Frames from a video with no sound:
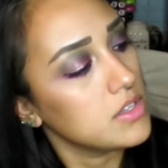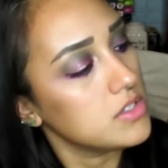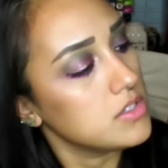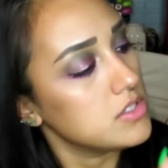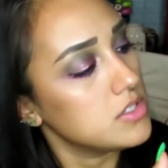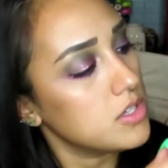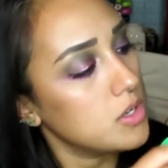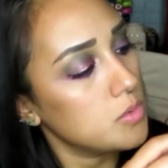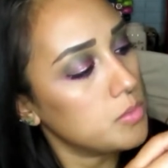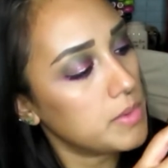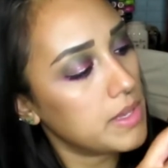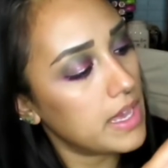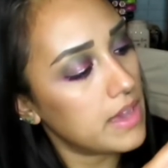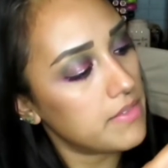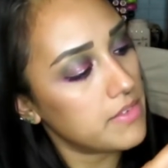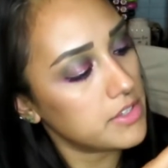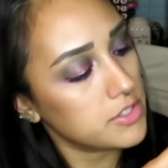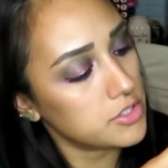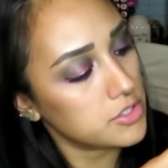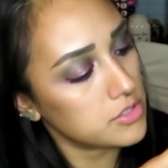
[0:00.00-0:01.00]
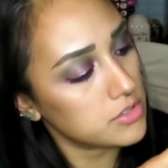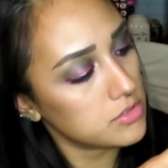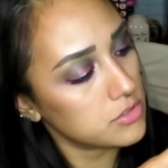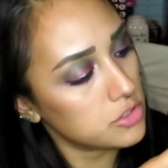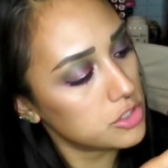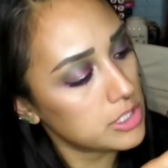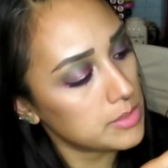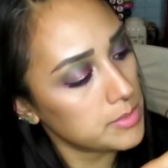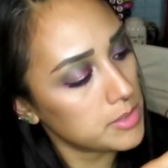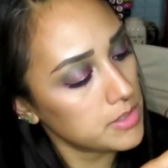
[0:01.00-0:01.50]
So we have a
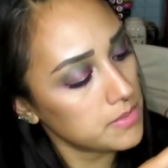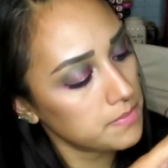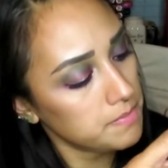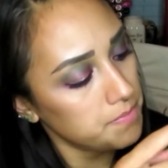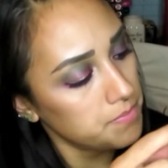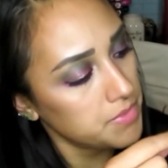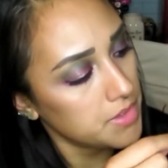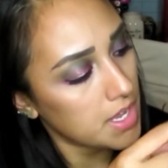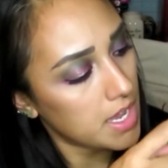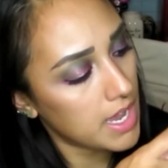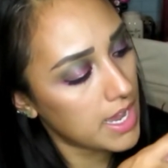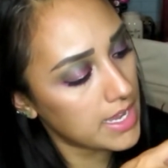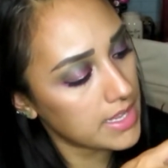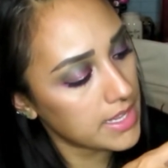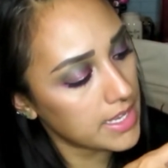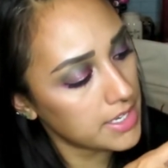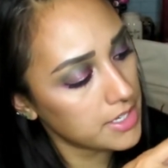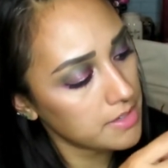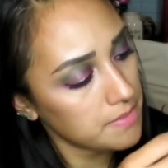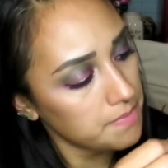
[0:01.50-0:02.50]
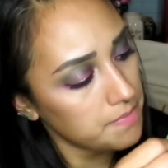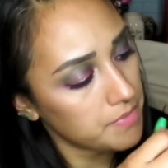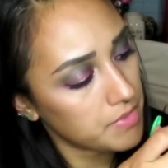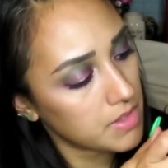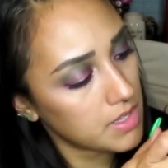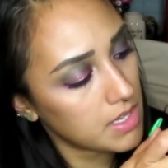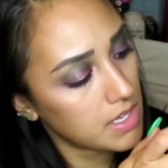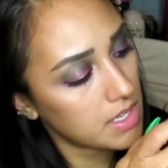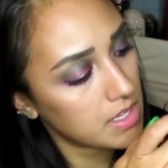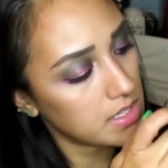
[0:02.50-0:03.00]
shimmer, a highlighter
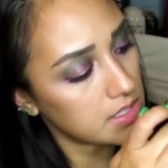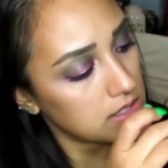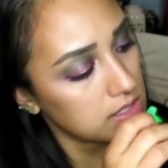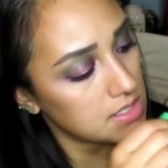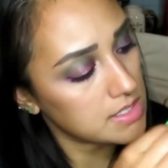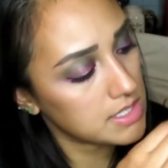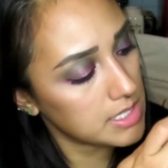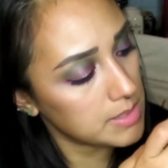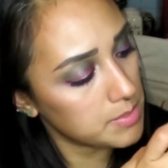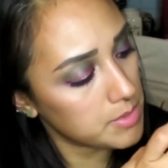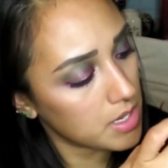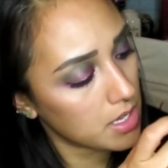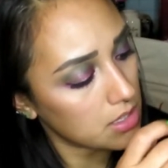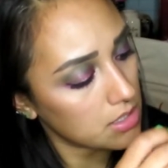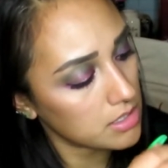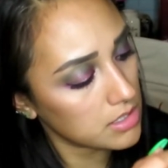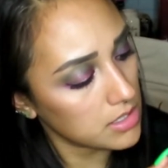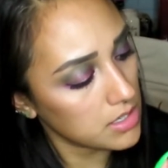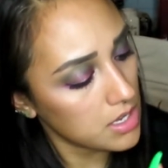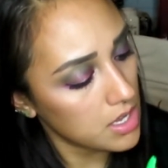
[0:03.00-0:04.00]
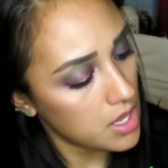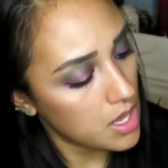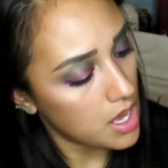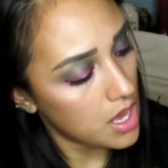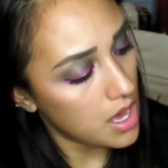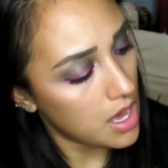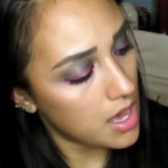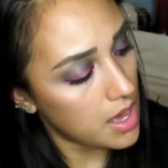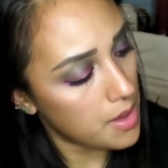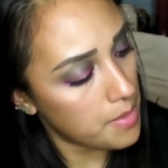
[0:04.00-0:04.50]
in this deep color,
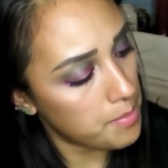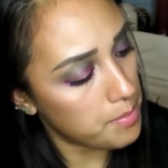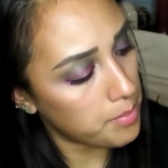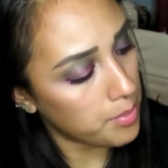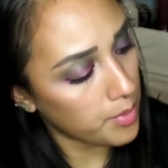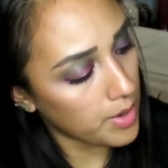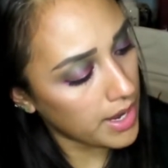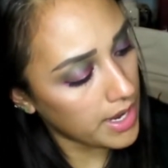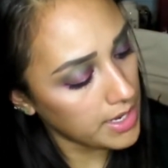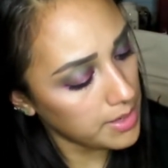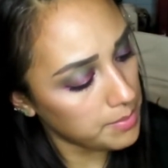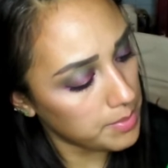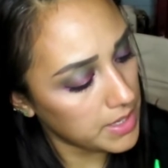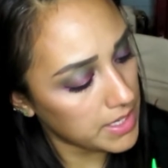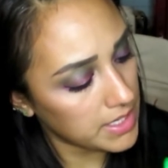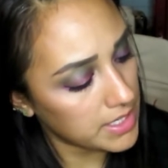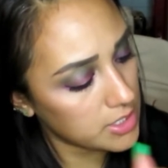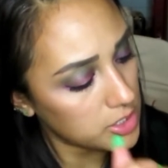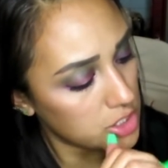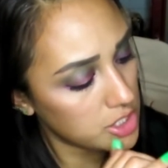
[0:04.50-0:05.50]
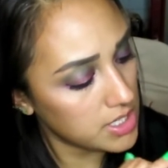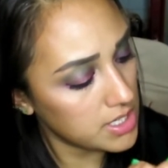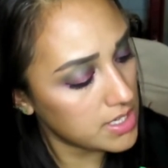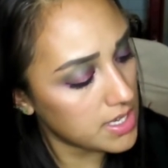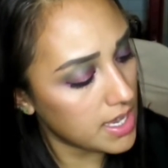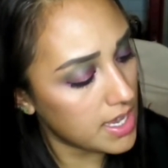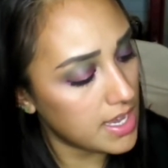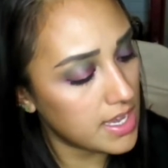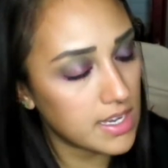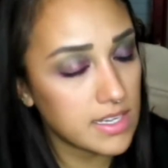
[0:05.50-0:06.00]
a bright pinky
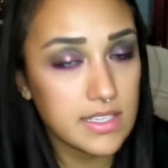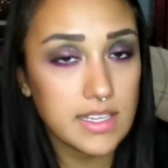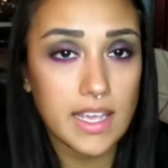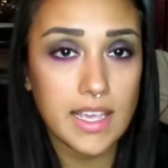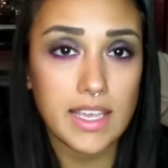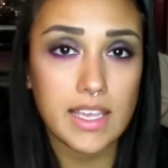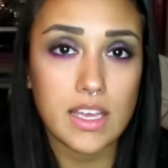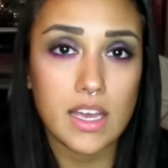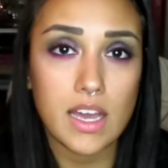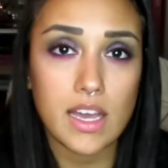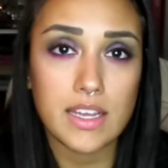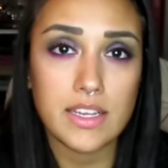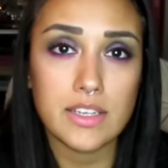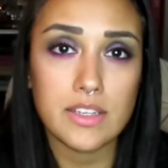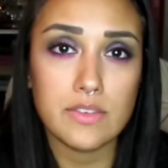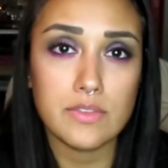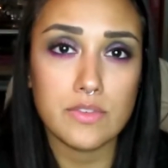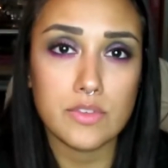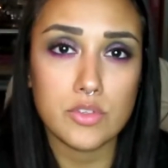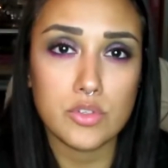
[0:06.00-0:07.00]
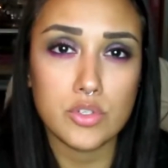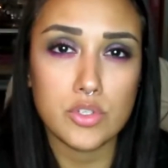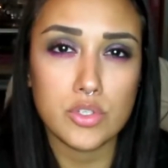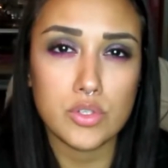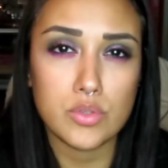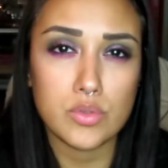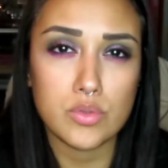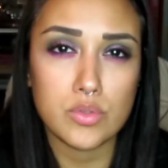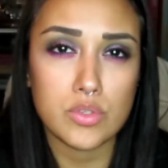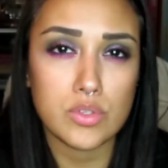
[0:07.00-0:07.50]
cheek, and a kind of
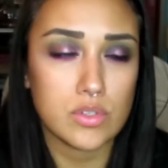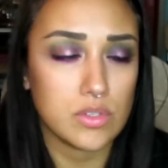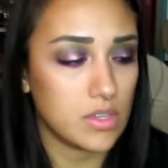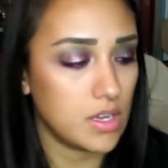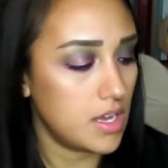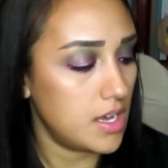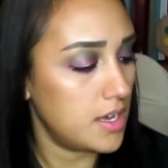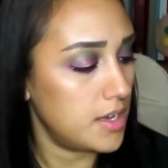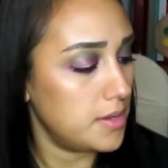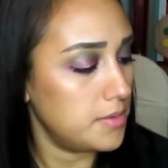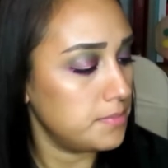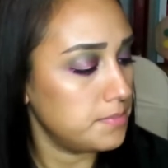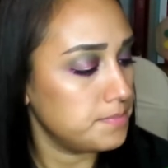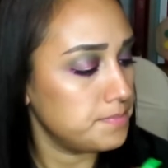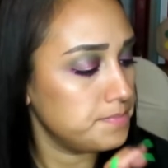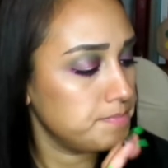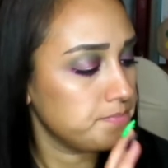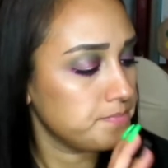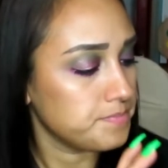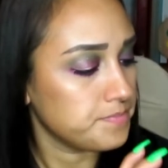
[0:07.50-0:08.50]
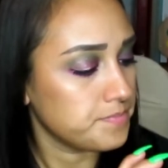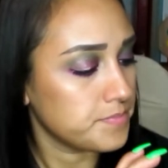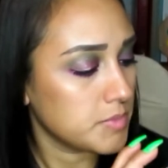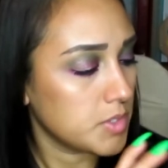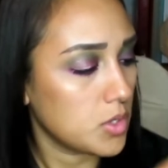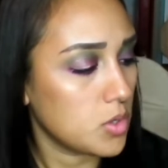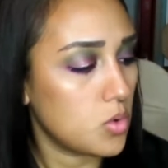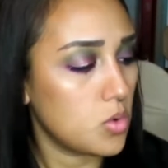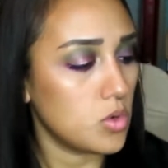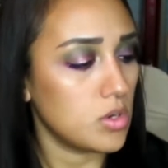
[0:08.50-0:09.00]
nude
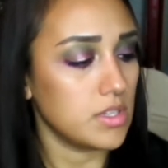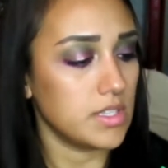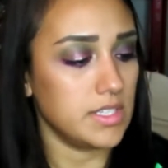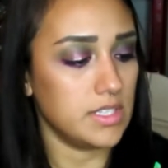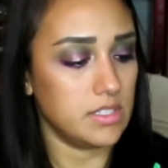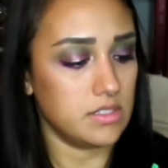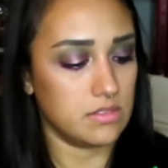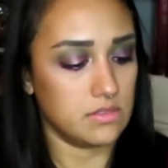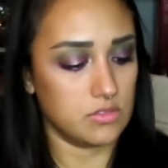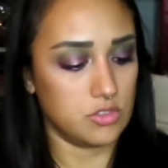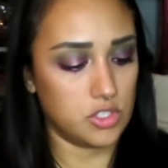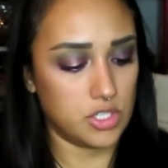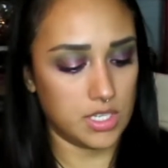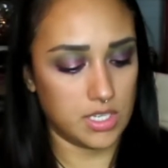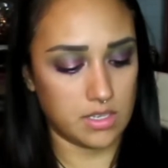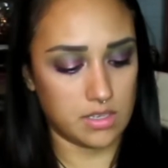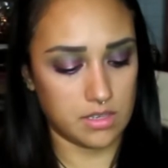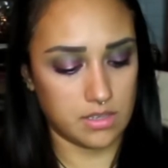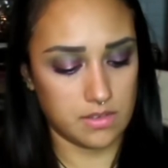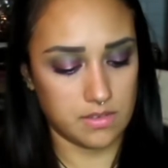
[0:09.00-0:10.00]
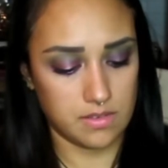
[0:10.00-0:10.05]
corally cheek.